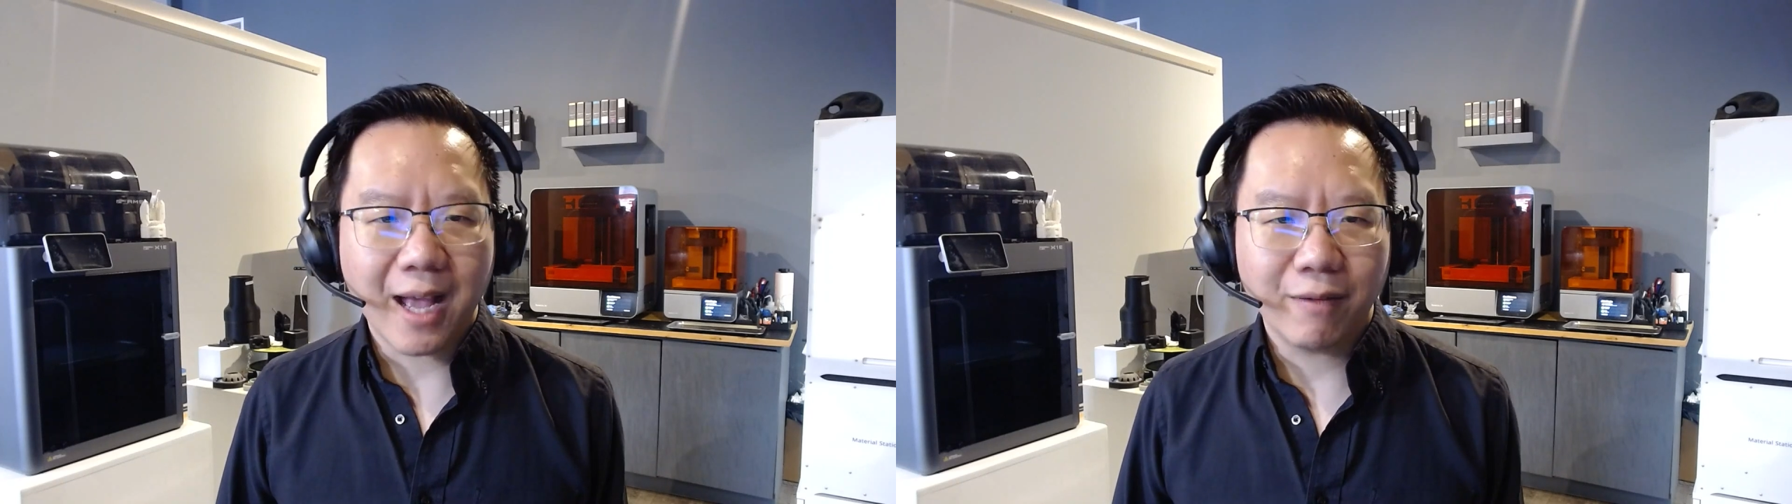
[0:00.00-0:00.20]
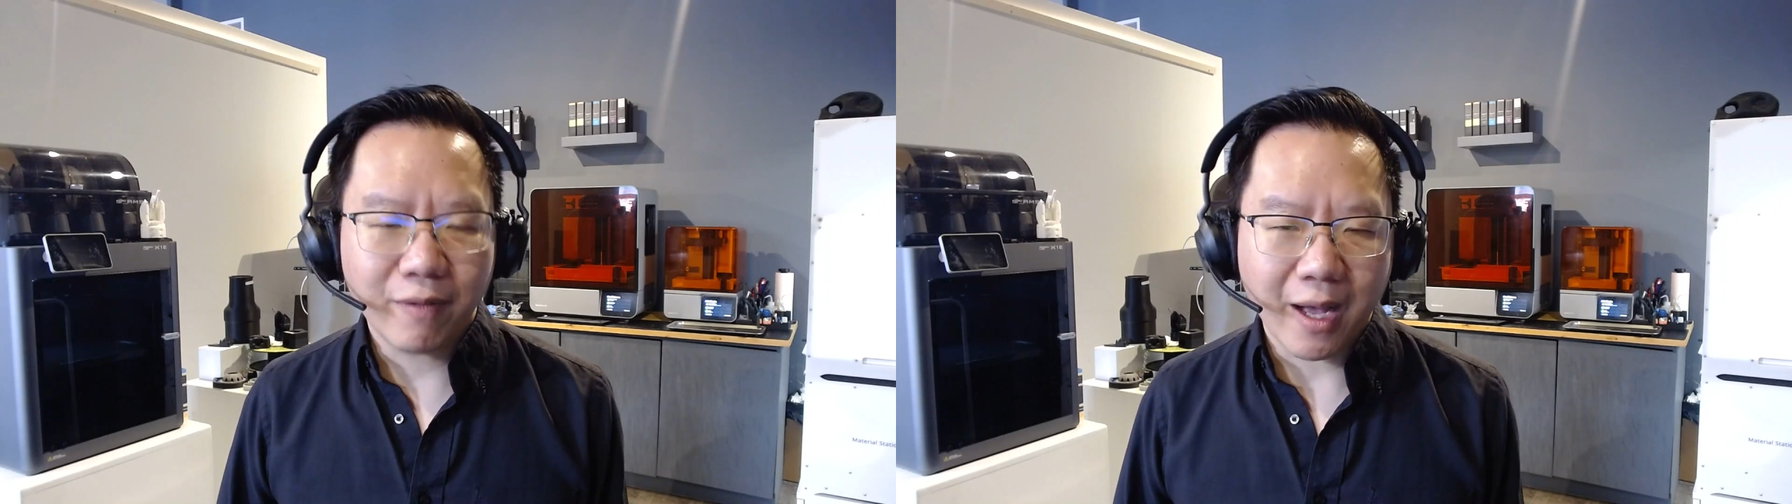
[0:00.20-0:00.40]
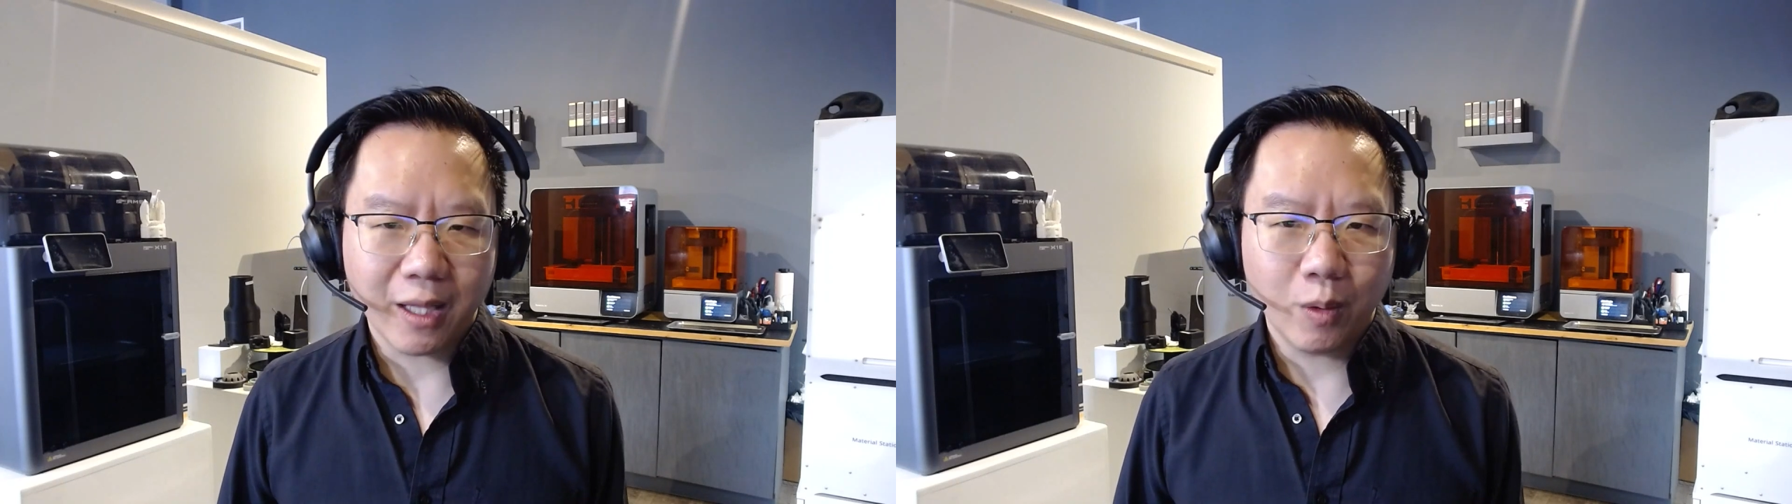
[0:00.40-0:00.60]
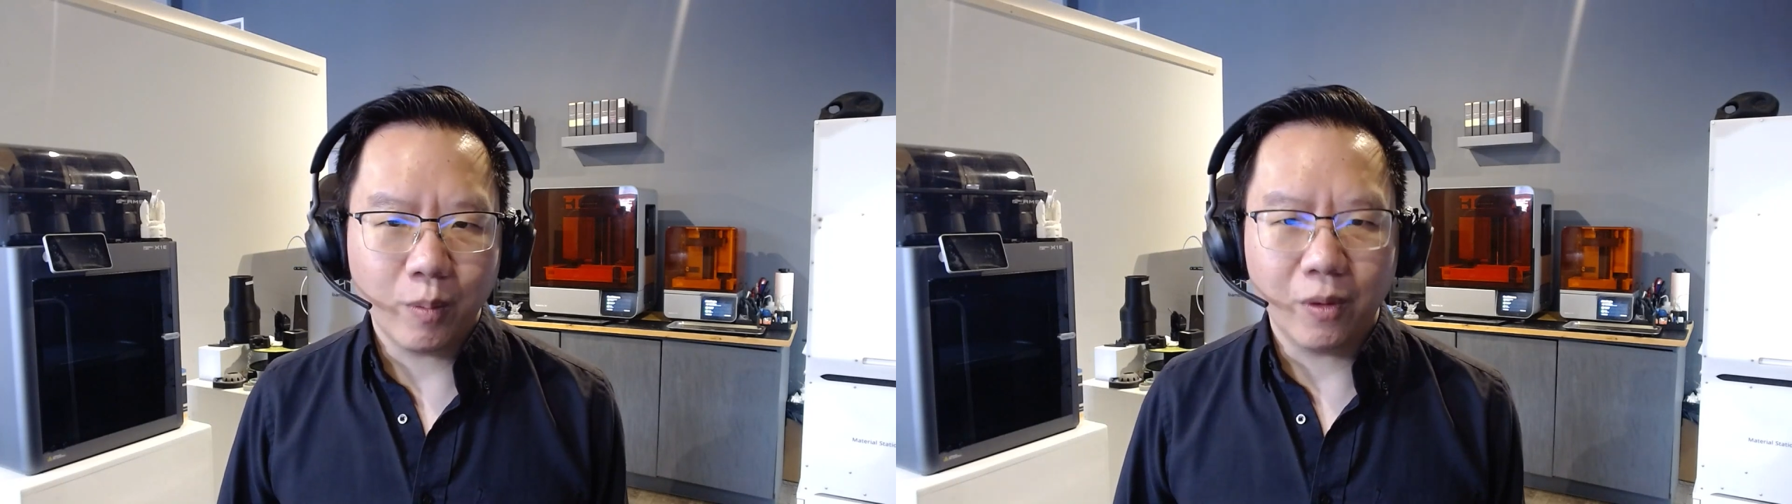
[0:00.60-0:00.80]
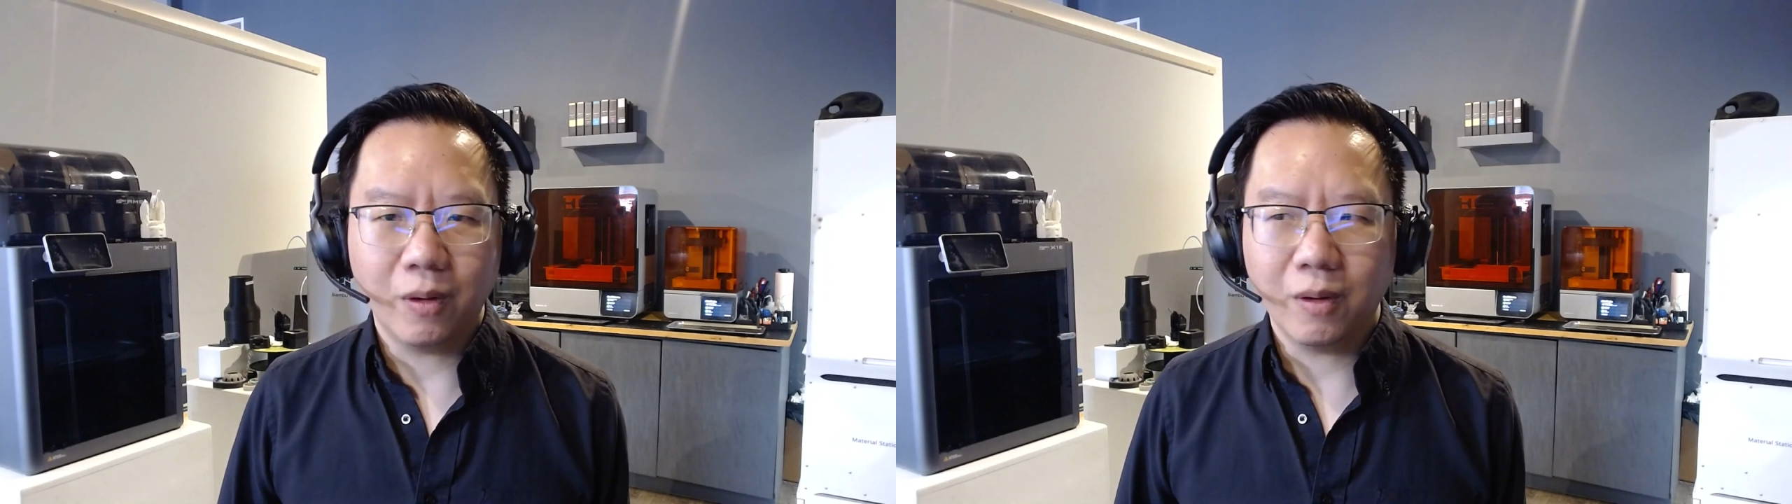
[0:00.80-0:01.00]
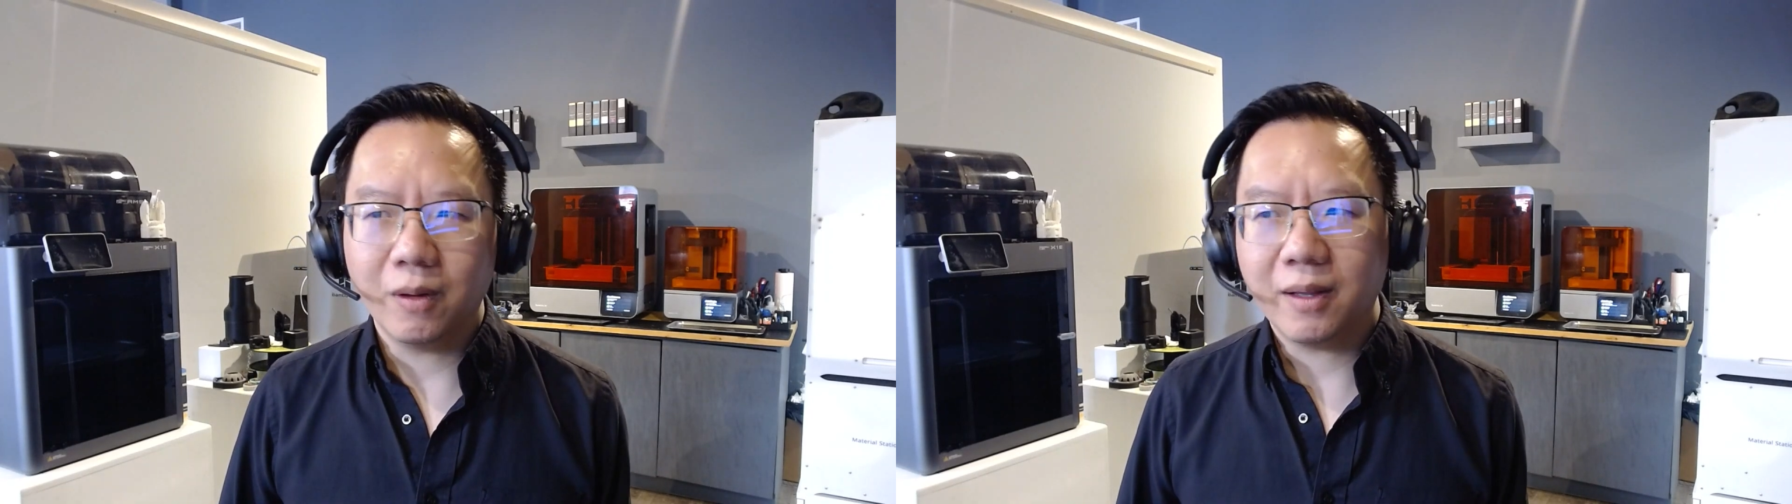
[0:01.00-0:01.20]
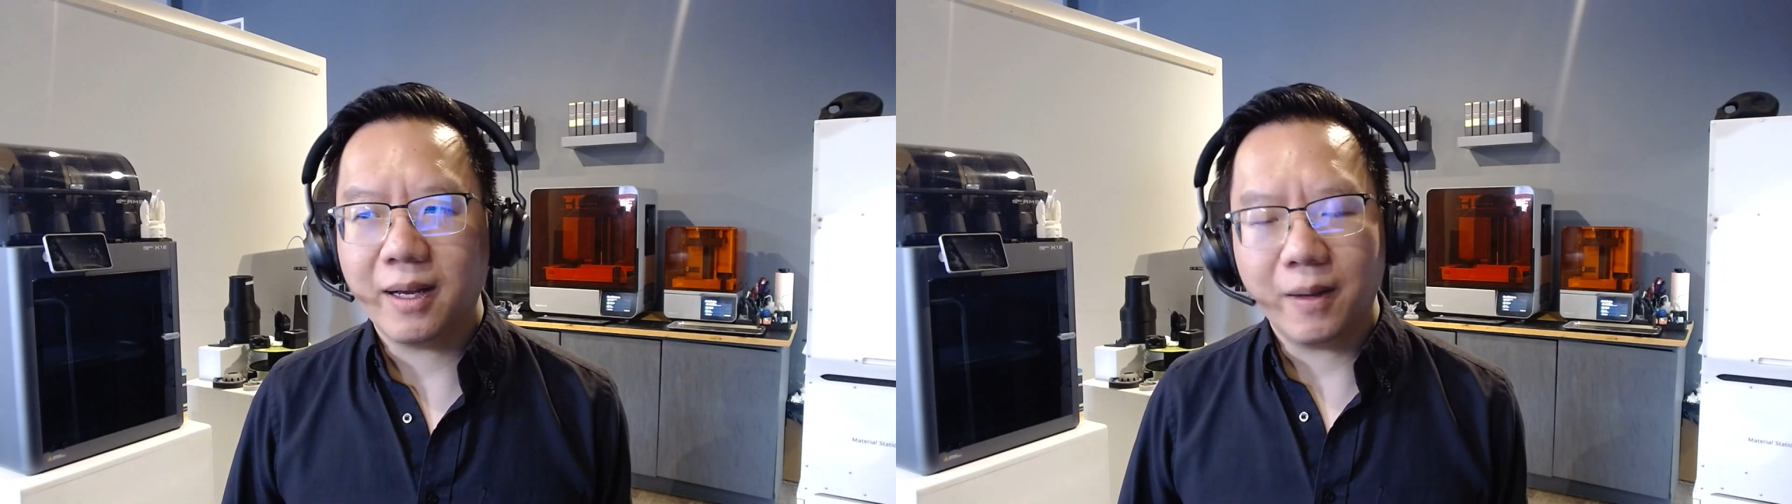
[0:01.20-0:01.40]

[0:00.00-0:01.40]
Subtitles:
that valuable